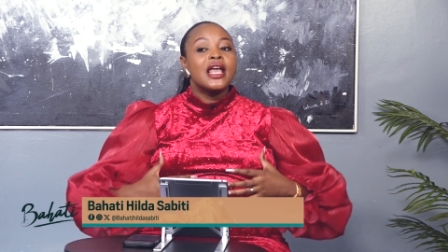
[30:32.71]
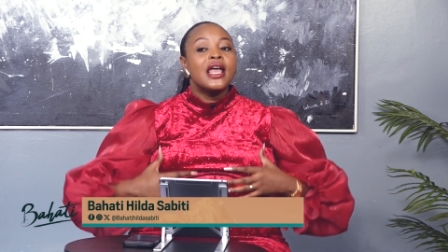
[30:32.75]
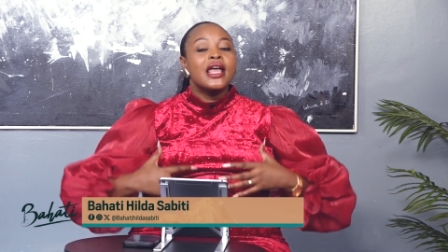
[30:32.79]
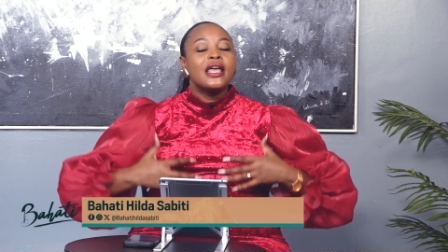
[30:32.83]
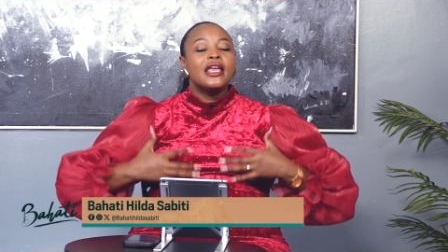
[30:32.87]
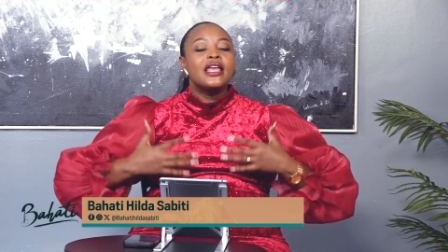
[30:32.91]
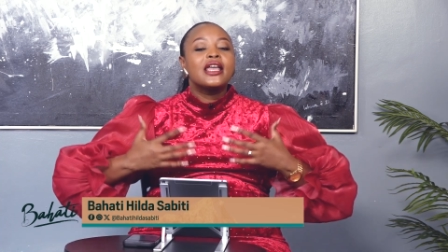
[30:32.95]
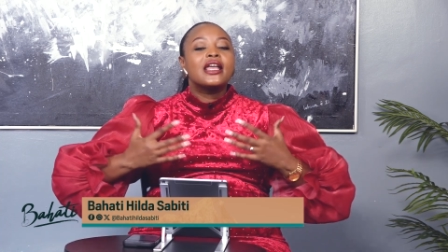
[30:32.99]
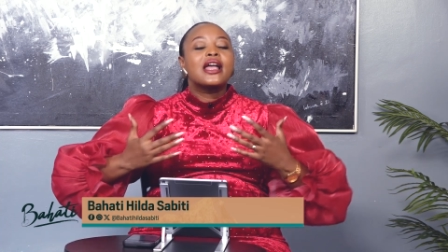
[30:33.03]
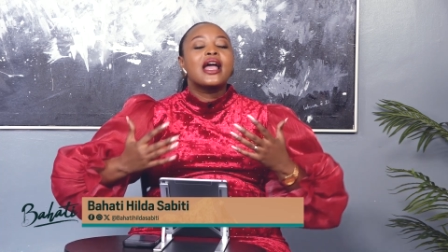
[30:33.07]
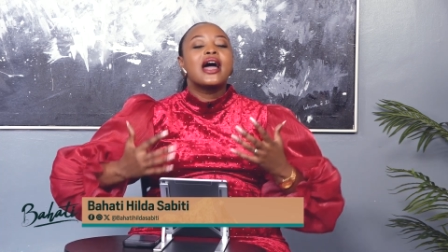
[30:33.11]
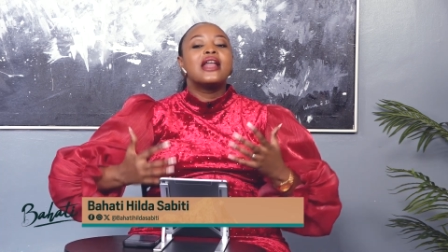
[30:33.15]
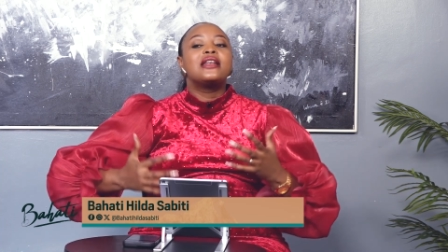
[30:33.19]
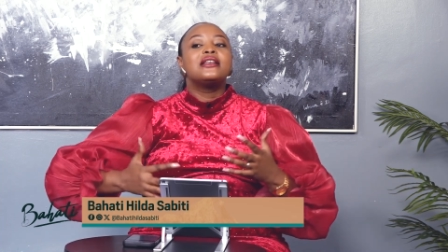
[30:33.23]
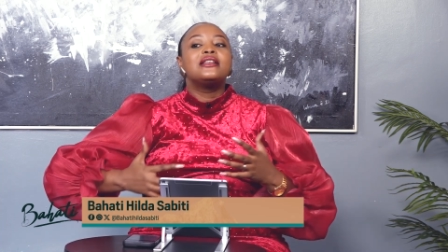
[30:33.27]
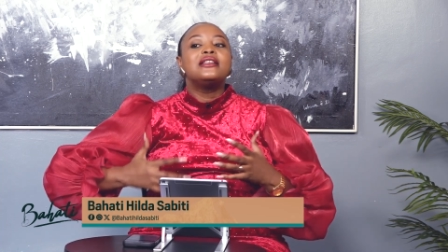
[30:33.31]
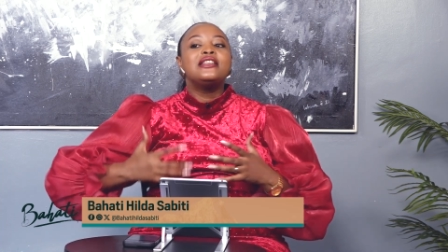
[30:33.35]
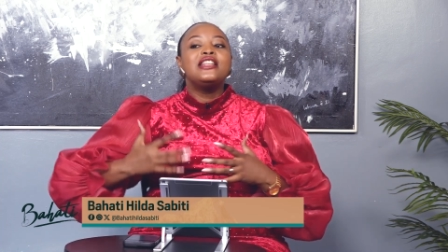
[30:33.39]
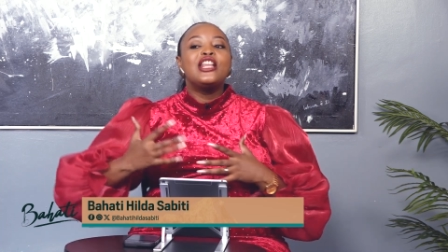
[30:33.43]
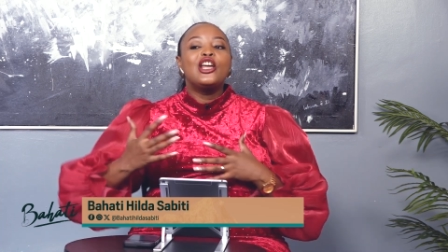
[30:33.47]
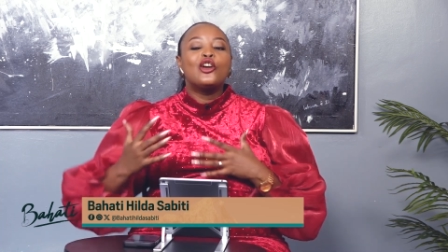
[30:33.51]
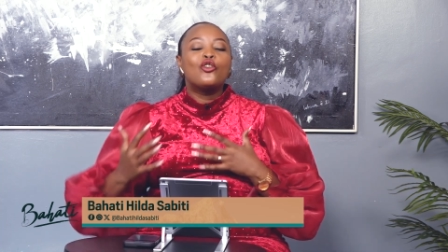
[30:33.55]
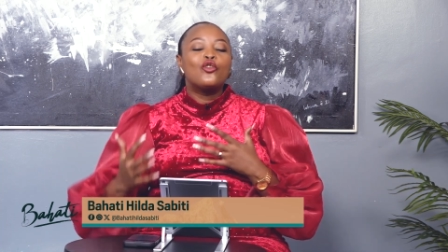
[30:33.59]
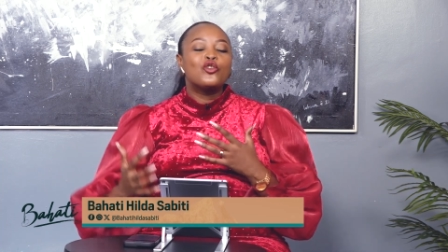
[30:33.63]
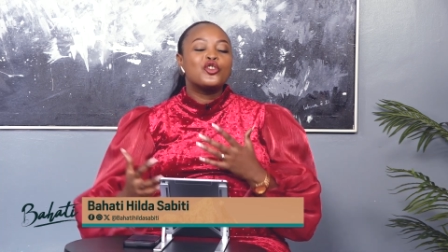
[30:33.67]
he can
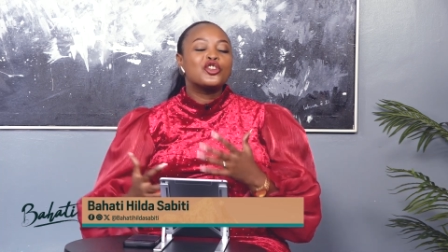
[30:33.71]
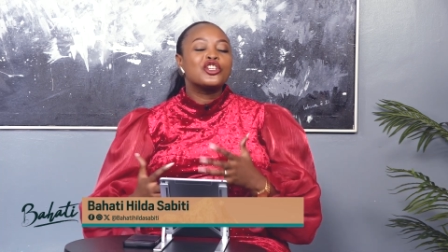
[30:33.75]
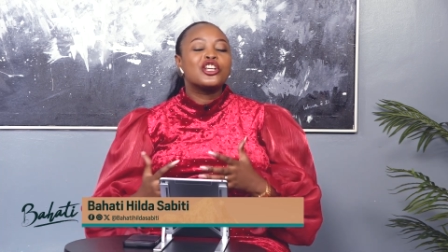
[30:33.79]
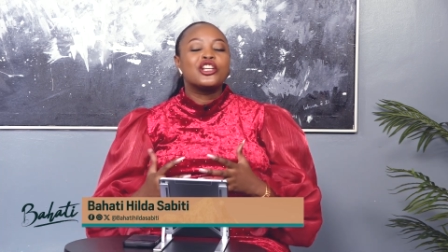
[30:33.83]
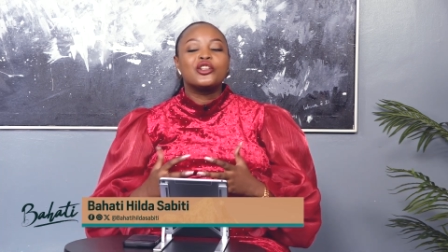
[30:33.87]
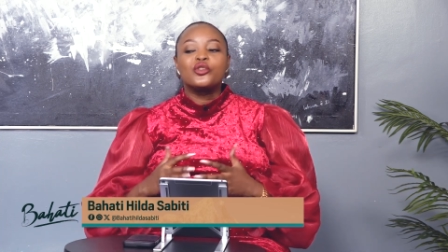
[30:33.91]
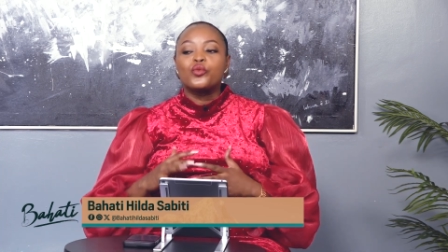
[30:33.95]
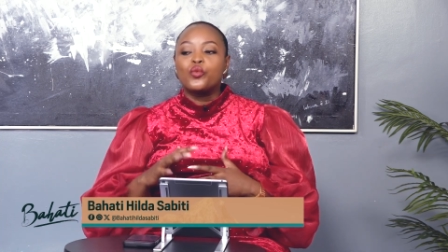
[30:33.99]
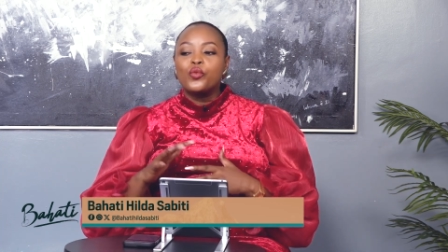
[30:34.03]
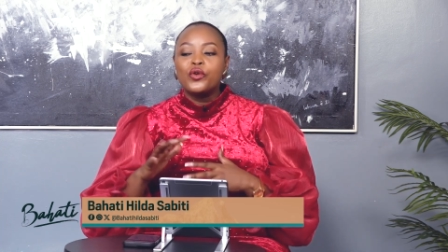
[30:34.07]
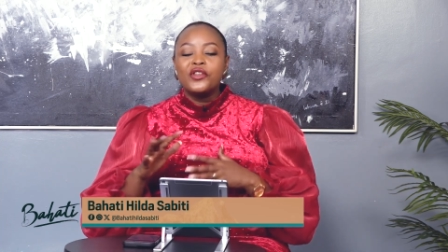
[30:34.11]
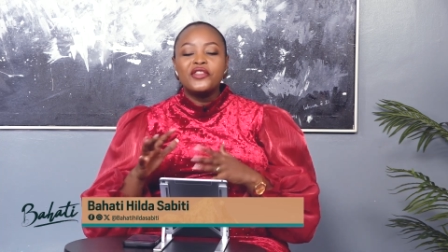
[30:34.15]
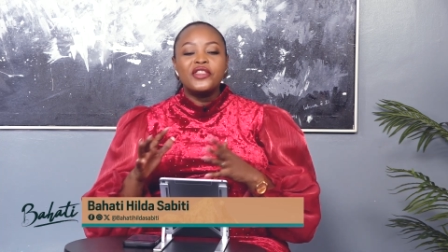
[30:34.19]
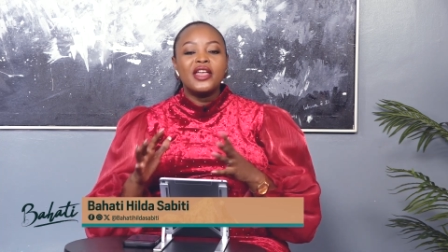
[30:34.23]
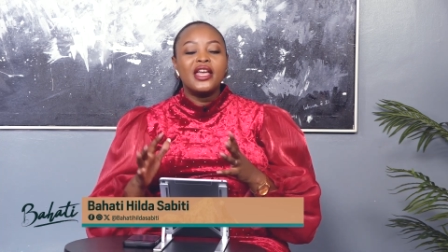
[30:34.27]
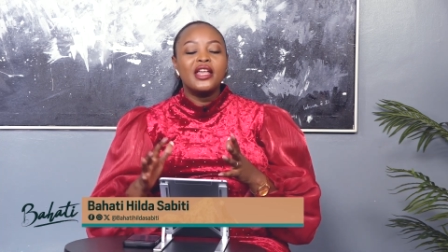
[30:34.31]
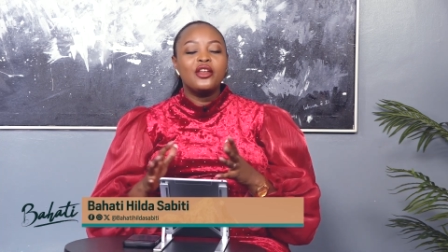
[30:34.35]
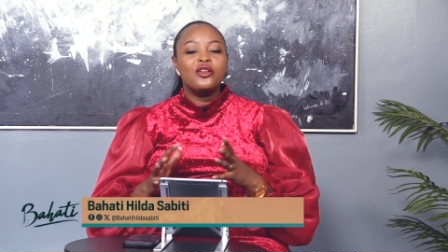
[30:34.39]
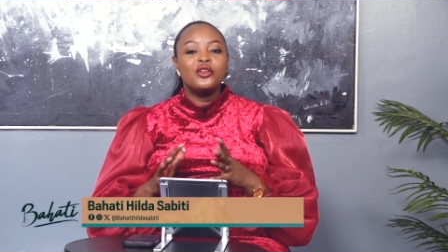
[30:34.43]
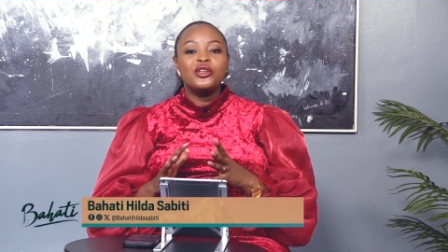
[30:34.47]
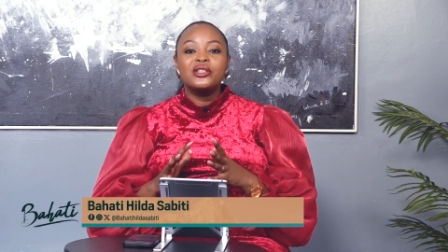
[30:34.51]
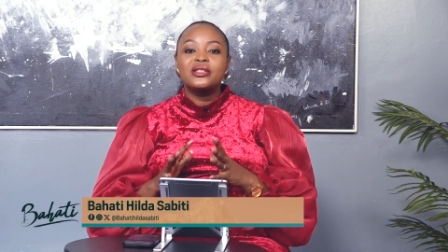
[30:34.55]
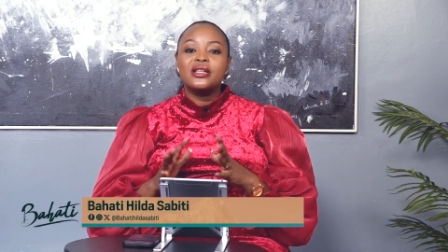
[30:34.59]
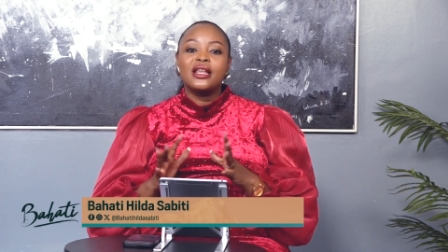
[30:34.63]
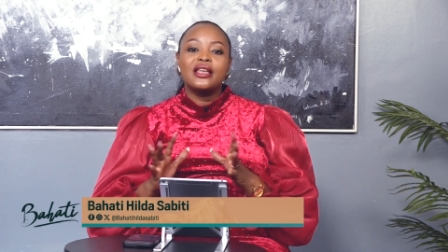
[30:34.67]
negotiate with, and
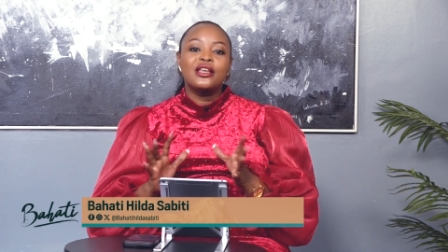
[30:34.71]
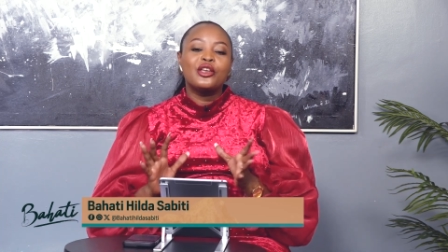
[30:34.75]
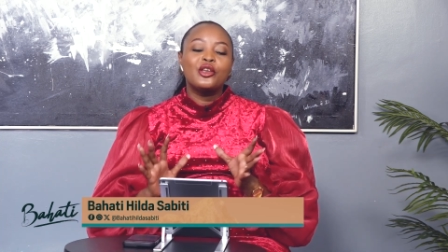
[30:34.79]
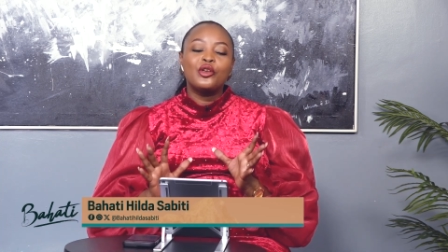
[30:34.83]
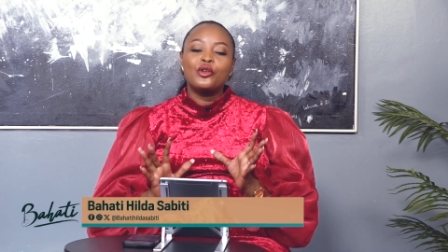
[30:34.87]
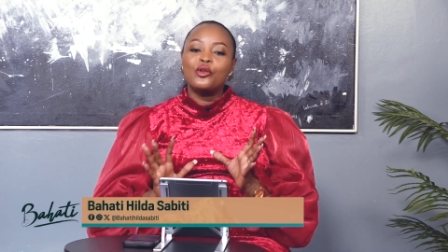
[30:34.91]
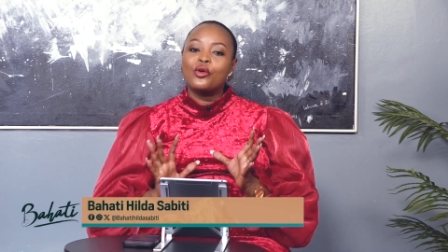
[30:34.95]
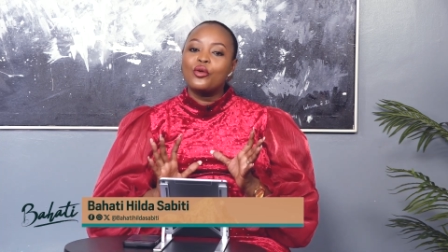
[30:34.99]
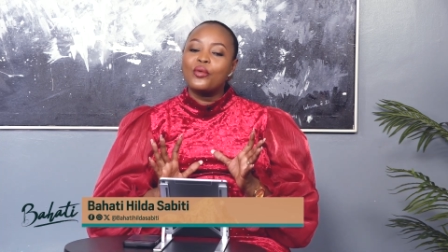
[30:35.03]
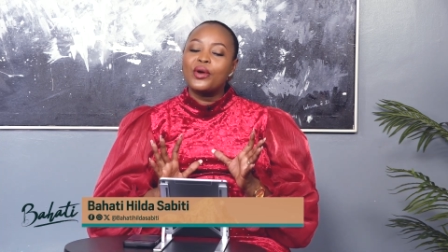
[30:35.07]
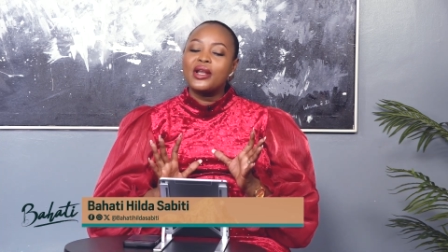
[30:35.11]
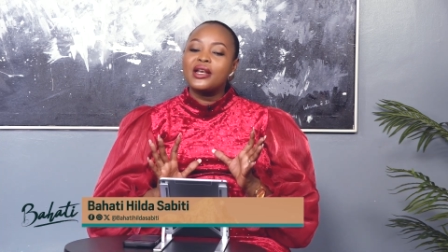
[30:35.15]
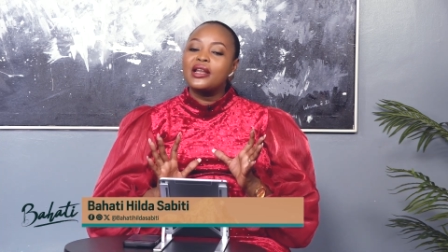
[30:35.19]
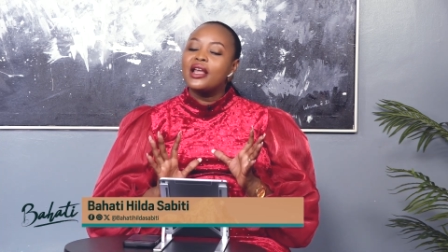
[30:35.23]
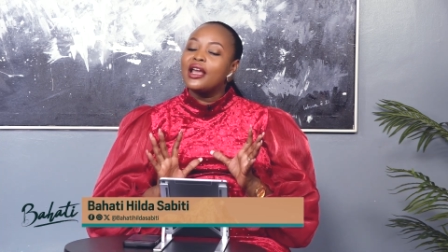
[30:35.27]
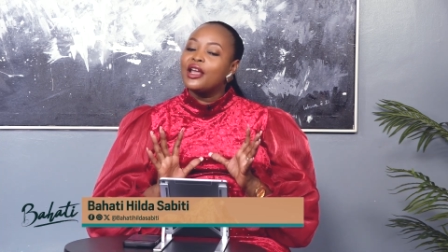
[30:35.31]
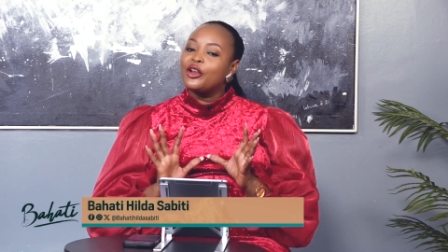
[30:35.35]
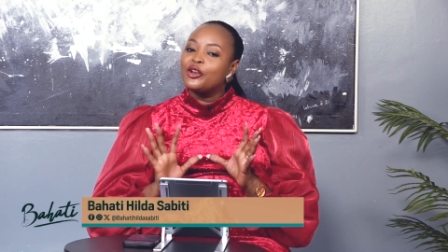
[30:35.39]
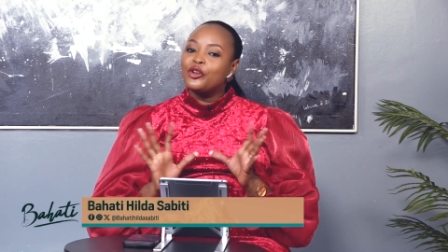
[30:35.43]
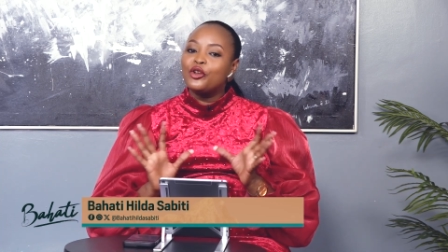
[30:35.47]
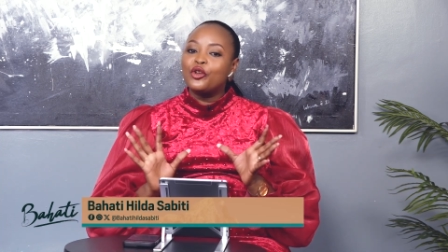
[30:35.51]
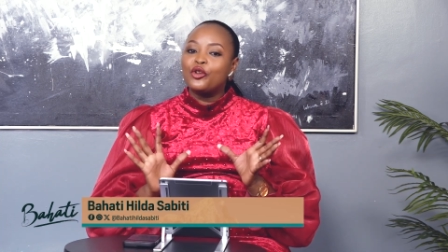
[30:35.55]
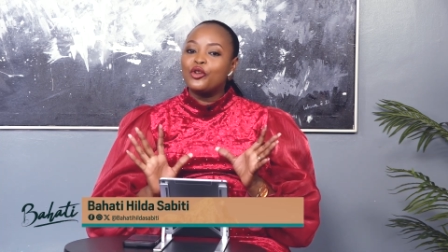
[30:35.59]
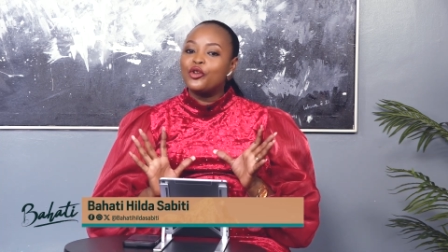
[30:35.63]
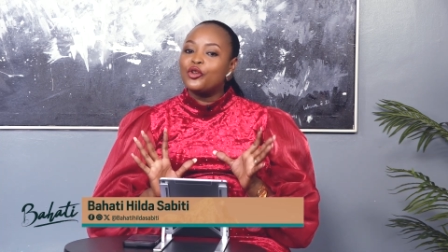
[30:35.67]
he's like, you know what?
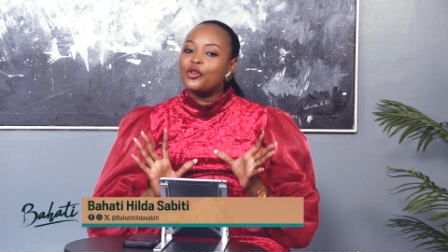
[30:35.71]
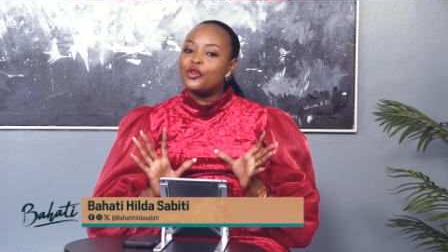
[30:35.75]
No.